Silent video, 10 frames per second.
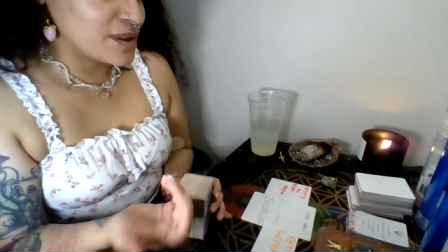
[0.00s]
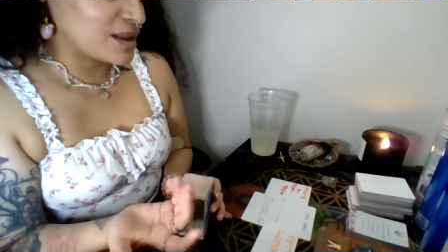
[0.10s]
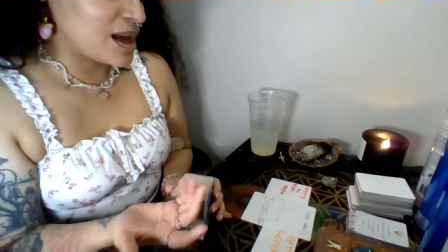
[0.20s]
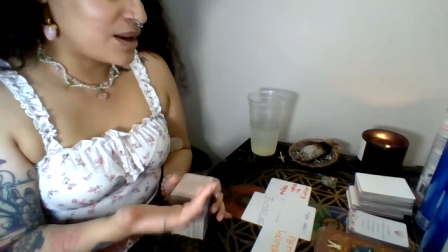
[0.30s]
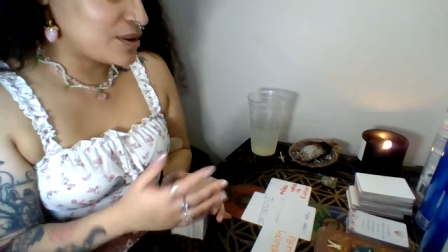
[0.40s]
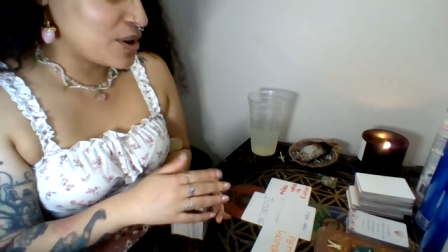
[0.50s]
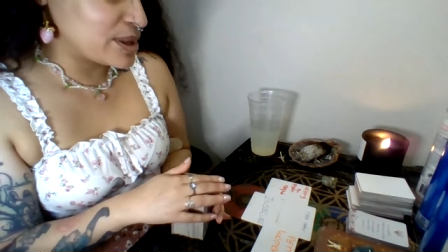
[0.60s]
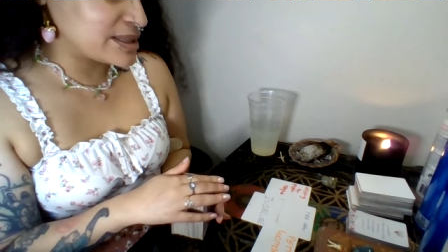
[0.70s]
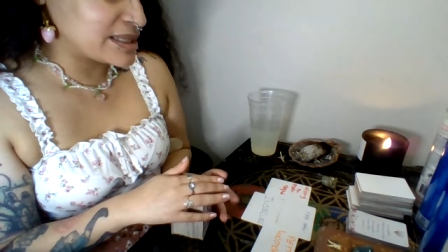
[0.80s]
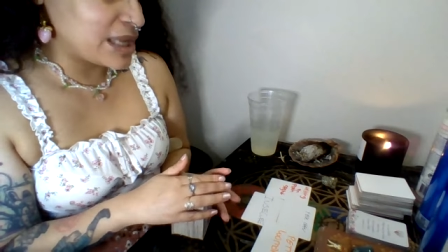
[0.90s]
I don't know.
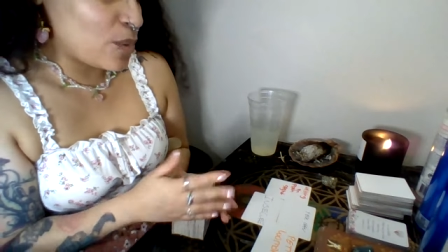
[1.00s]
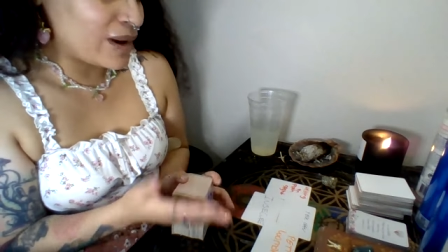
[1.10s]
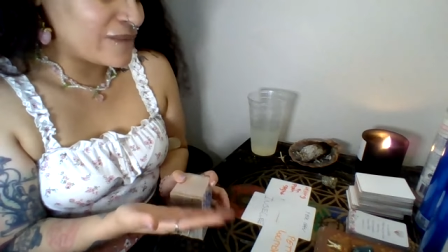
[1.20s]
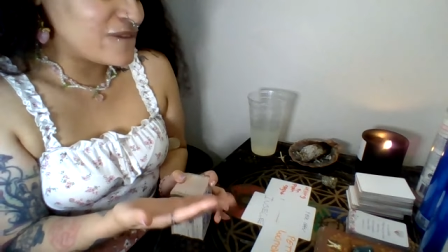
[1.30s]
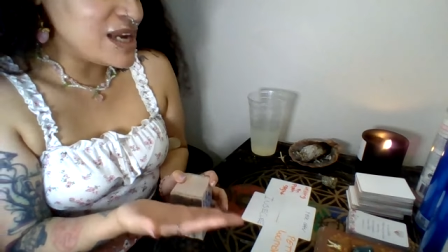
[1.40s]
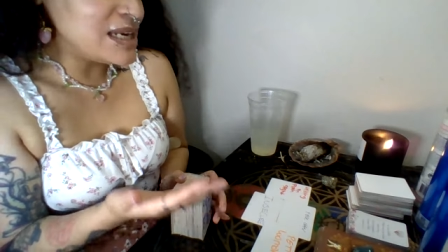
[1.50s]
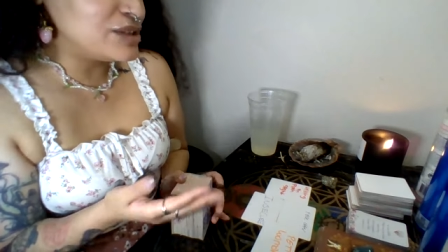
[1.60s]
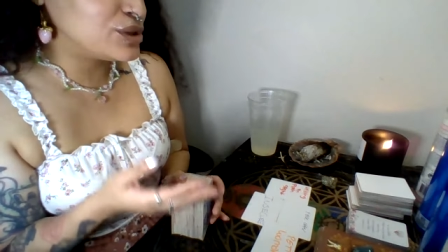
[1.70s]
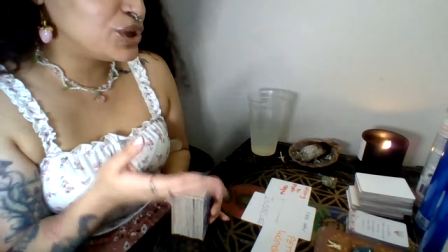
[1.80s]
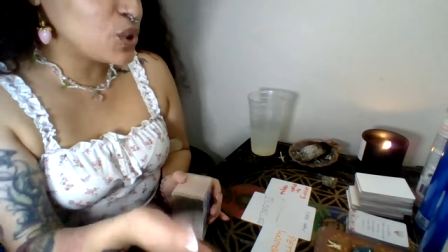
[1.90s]
It's like they want to feed
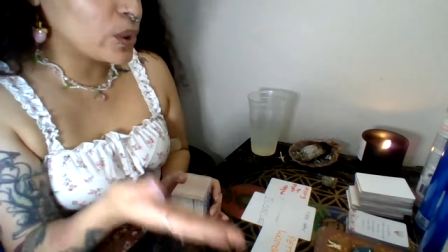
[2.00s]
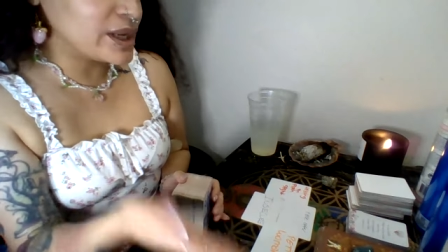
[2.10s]
into your